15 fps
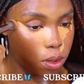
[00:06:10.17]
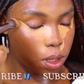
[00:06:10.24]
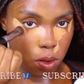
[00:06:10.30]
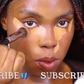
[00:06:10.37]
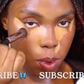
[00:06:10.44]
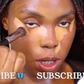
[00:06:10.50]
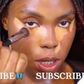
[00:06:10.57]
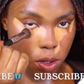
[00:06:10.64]

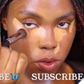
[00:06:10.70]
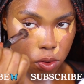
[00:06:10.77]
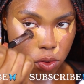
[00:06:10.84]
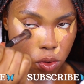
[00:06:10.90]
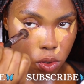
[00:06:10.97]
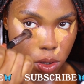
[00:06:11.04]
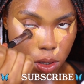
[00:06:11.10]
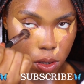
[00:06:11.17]
See why you
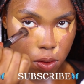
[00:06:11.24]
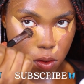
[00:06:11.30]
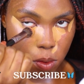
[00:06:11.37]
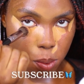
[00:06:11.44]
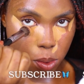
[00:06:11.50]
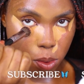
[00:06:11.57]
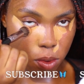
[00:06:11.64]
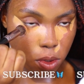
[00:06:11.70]
do not need to
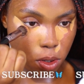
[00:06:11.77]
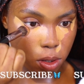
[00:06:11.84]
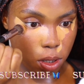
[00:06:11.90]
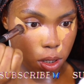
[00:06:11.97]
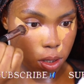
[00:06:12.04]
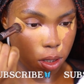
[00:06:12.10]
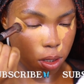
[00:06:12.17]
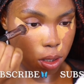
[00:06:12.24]
put
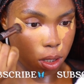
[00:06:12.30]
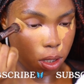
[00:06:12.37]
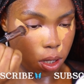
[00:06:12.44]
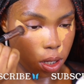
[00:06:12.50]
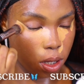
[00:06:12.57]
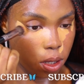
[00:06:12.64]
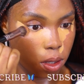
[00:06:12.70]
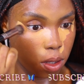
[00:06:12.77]
underneath
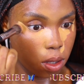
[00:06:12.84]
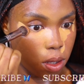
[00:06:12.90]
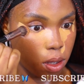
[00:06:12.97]
here?